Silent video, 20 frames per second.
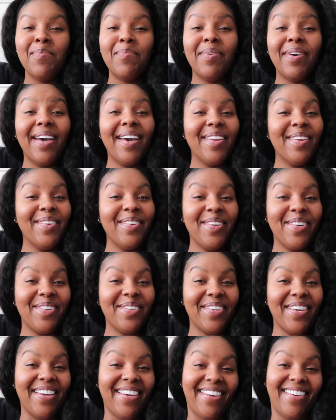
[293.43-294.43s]
But I don't
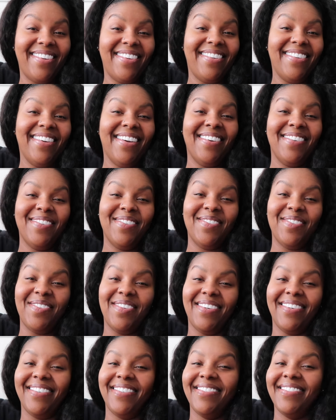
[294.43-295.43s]
know yet. I don't know
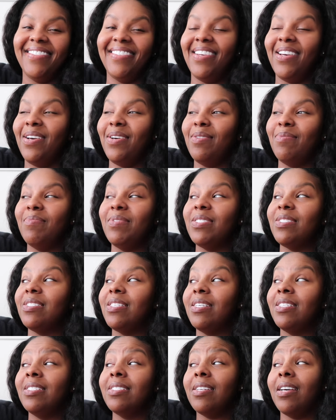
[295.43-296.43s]
yet. Um, the
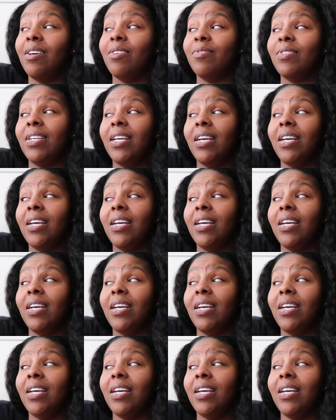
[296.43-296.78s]
sun is out